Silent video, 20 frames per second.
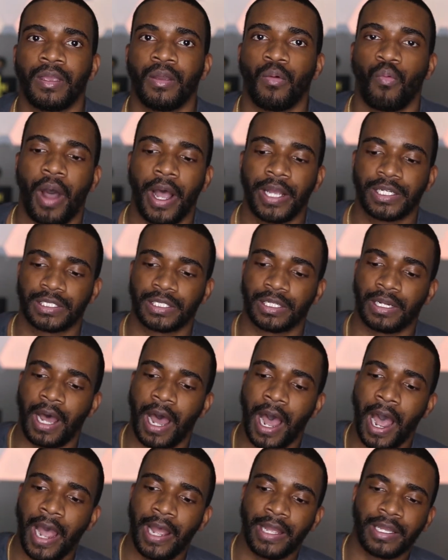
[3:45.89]
Why should
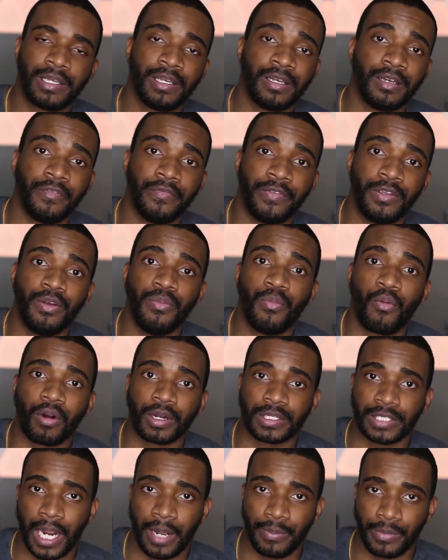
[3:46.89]
I give you
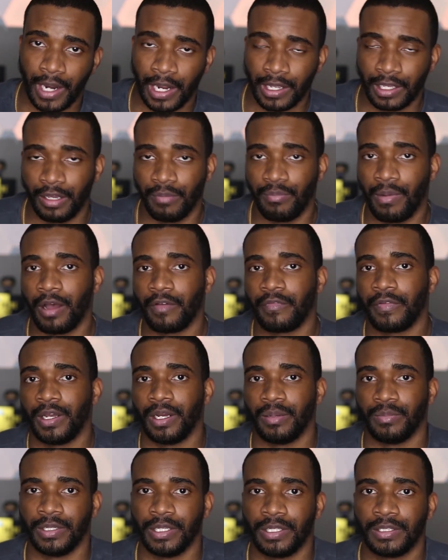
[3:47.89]
more time than I give my
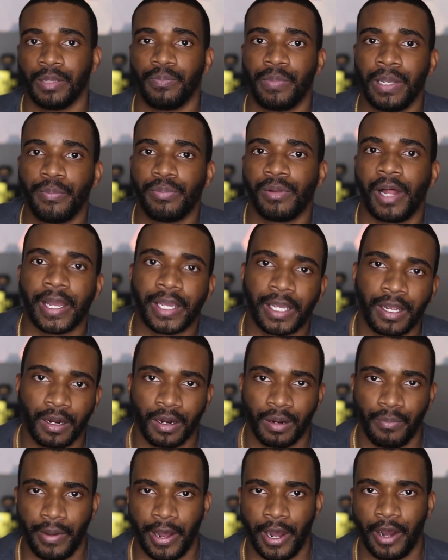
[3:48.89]
family, the people I
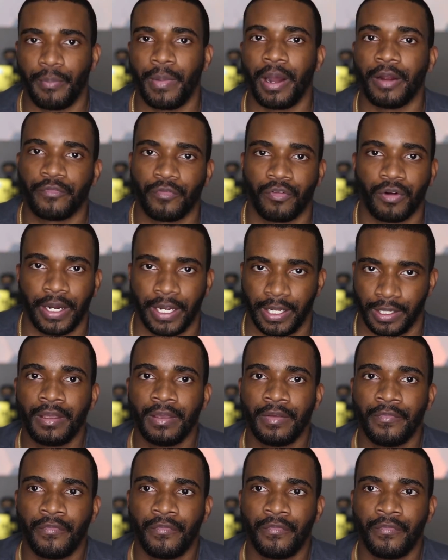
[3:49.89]
care about, my friends?